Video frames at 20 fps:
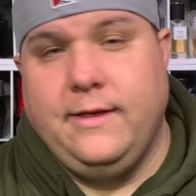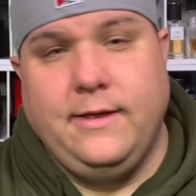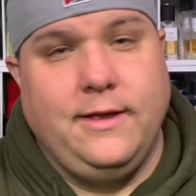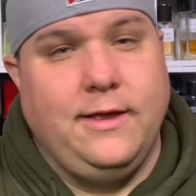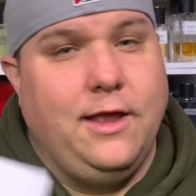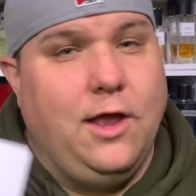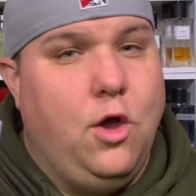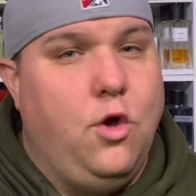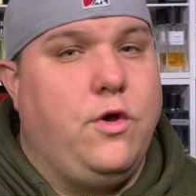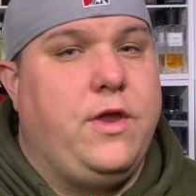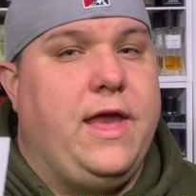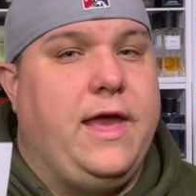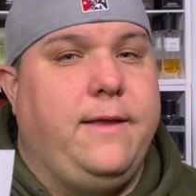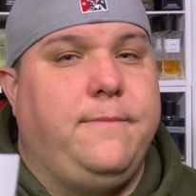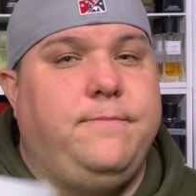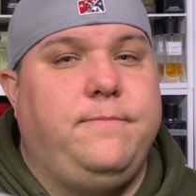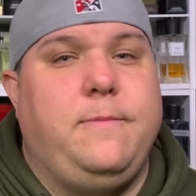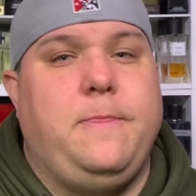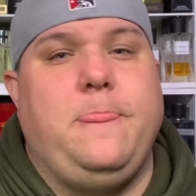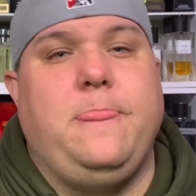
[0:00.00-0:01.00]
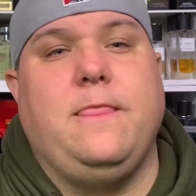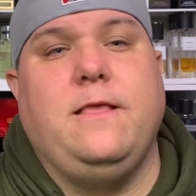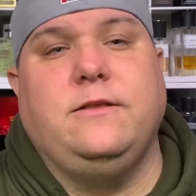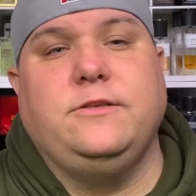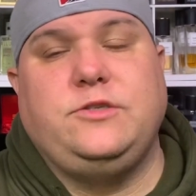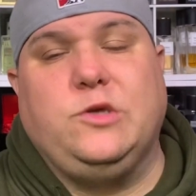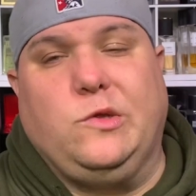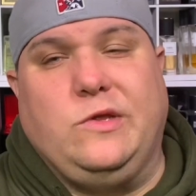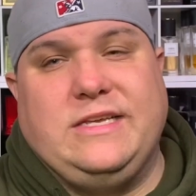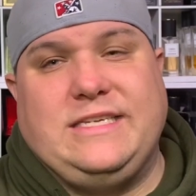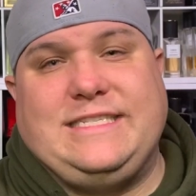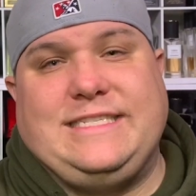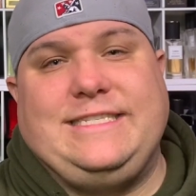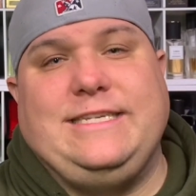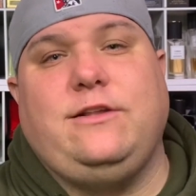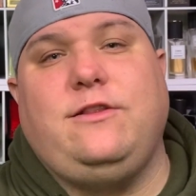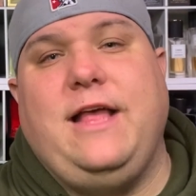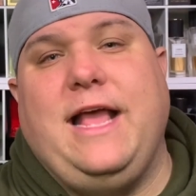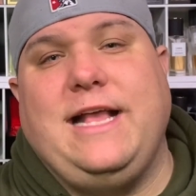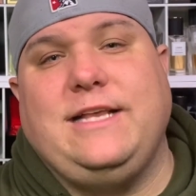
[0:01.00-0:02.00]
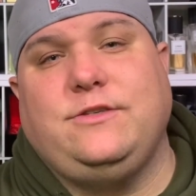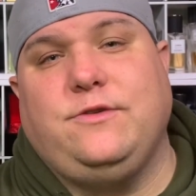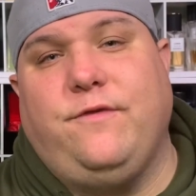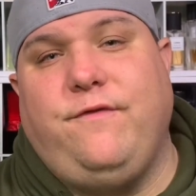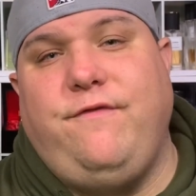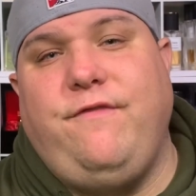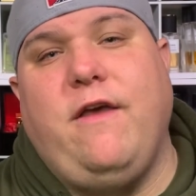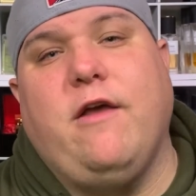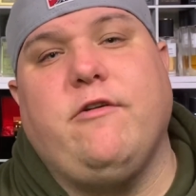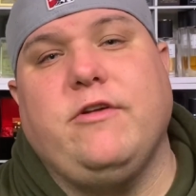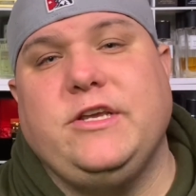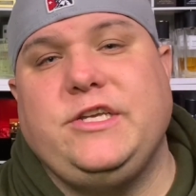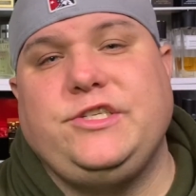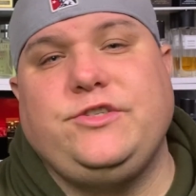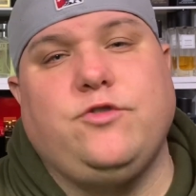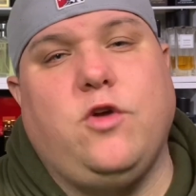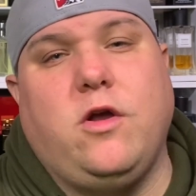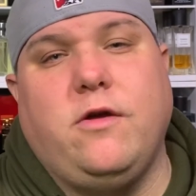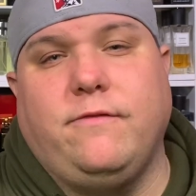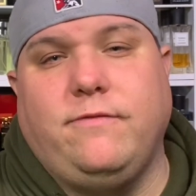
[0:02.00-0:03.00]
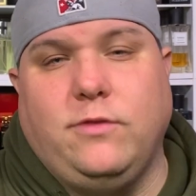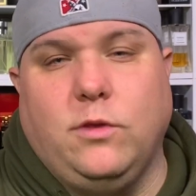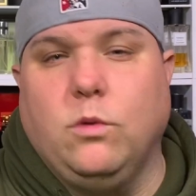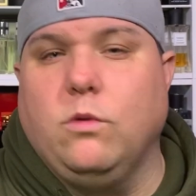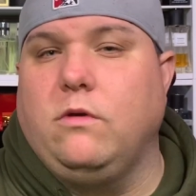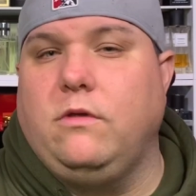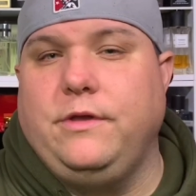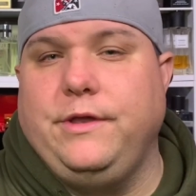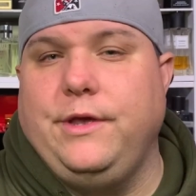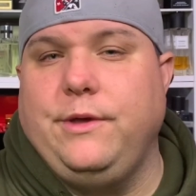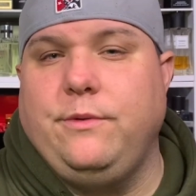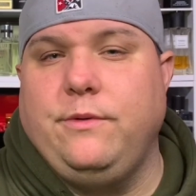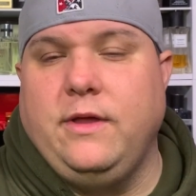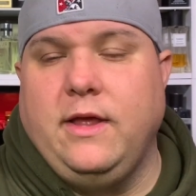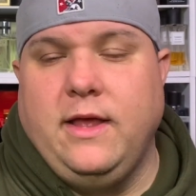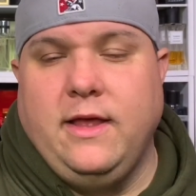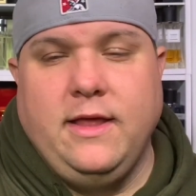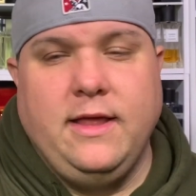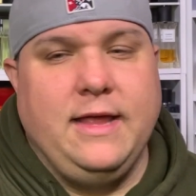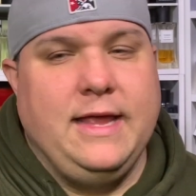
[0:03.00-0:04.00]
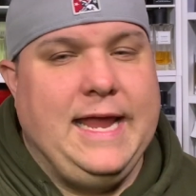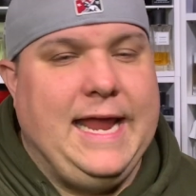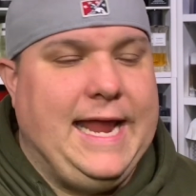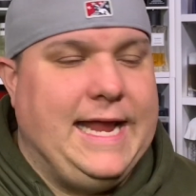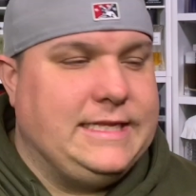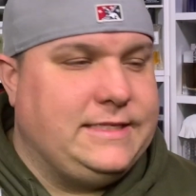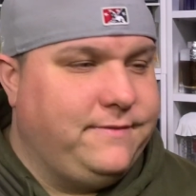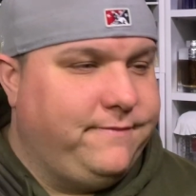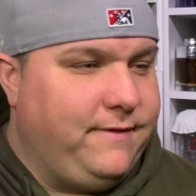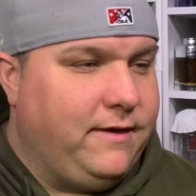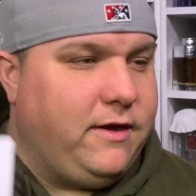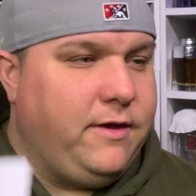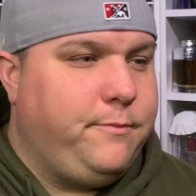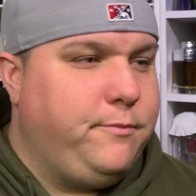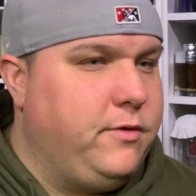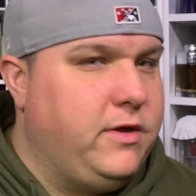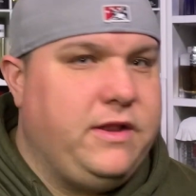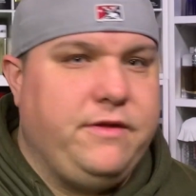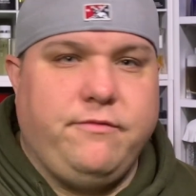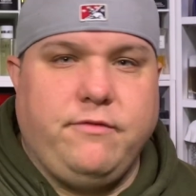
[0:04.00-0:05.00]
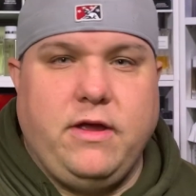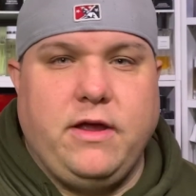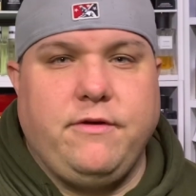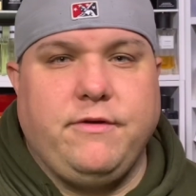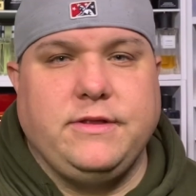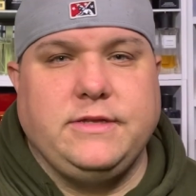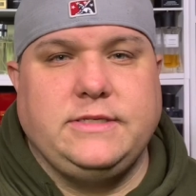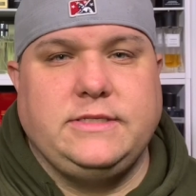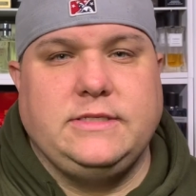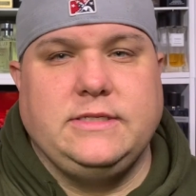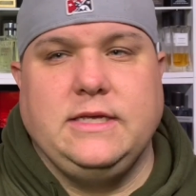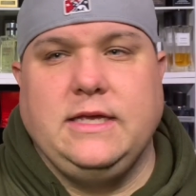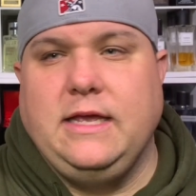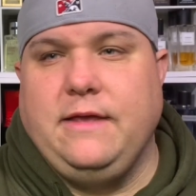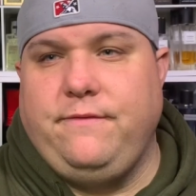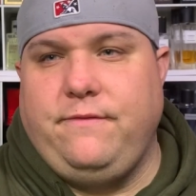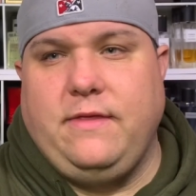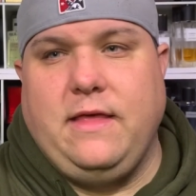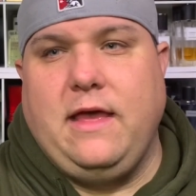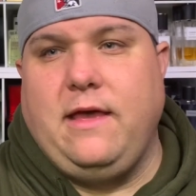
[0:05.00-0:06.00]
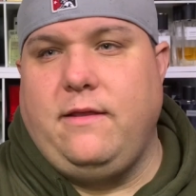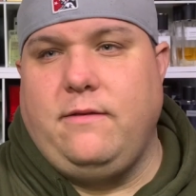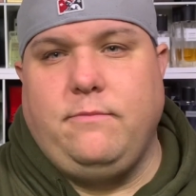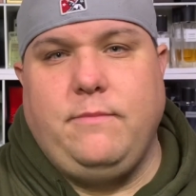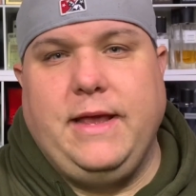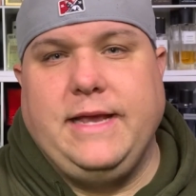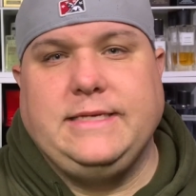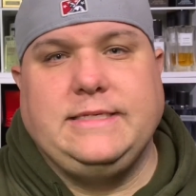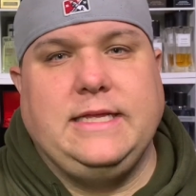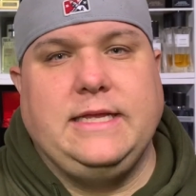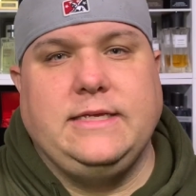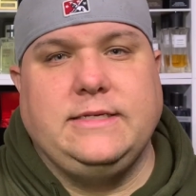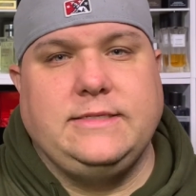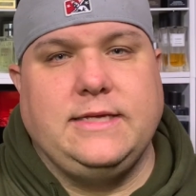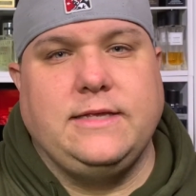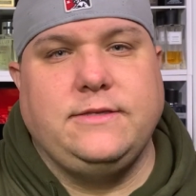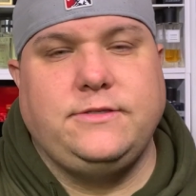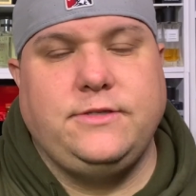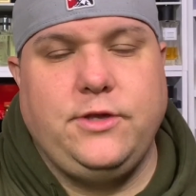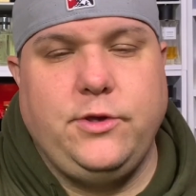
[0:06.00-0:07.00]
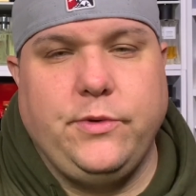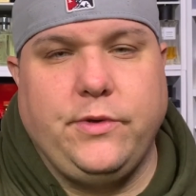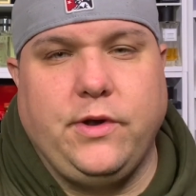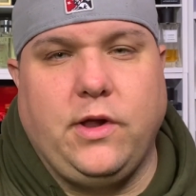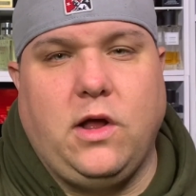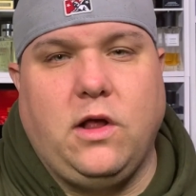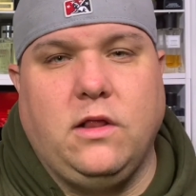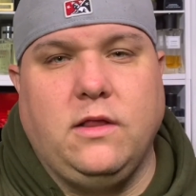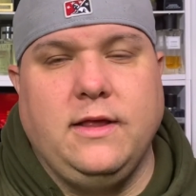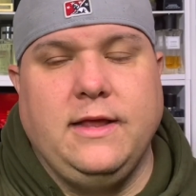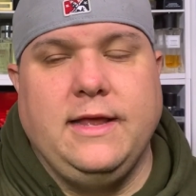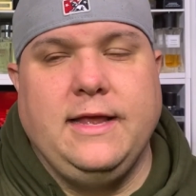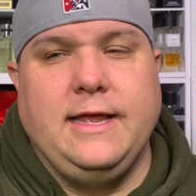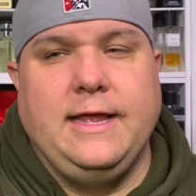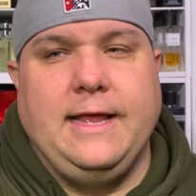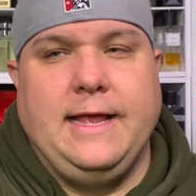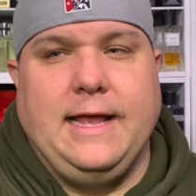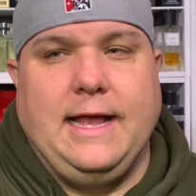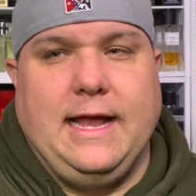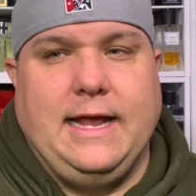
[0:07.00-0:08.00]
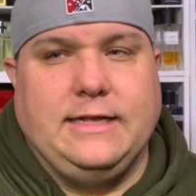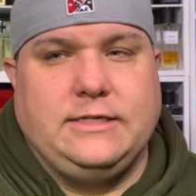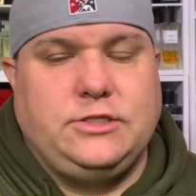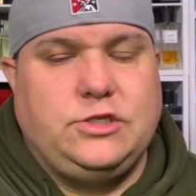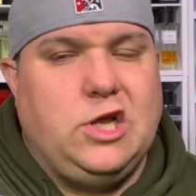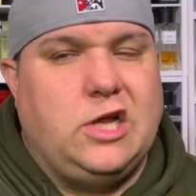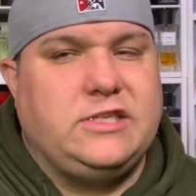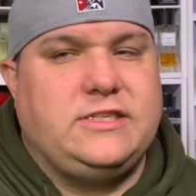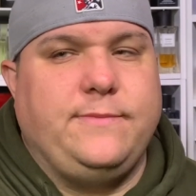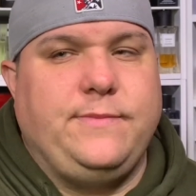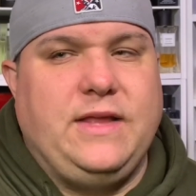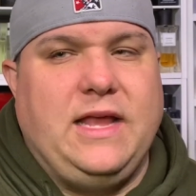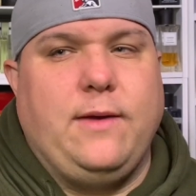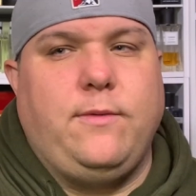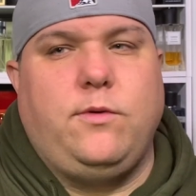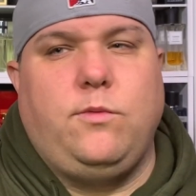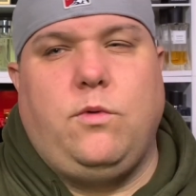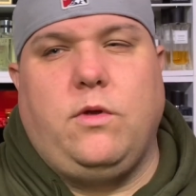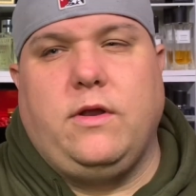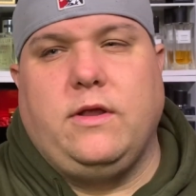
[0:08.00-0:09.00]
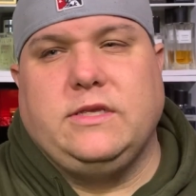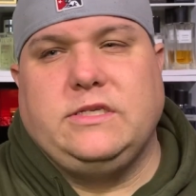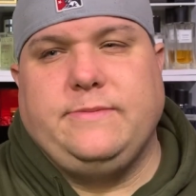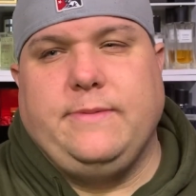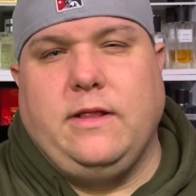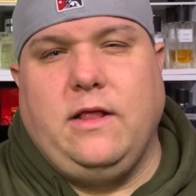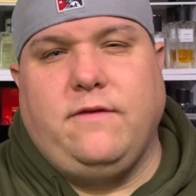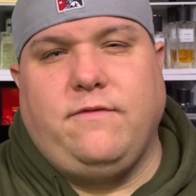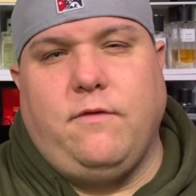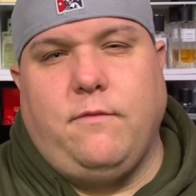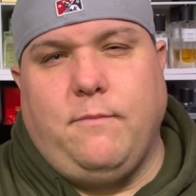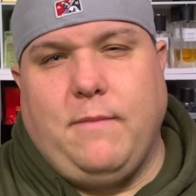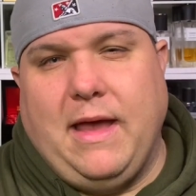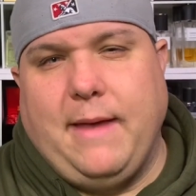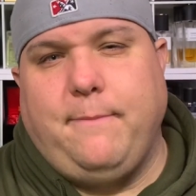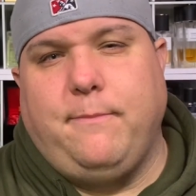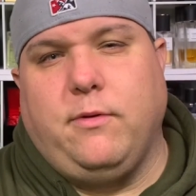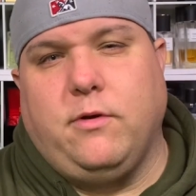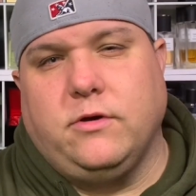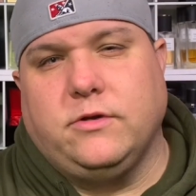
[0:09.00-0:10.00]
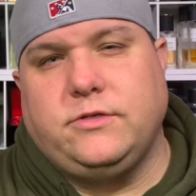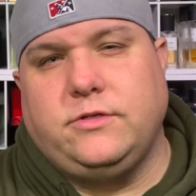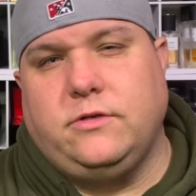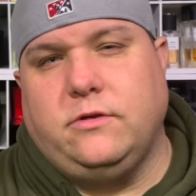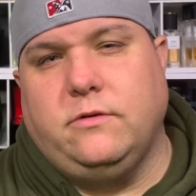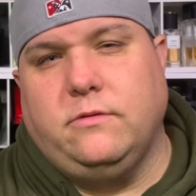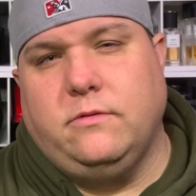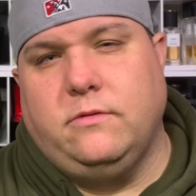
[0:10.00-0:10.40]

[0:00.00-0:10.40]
Okay, so this still has a very strong floral note. It's a very pretty fragrance, if that makes any sense to you at all. It's not something I would want to smell off of my personal,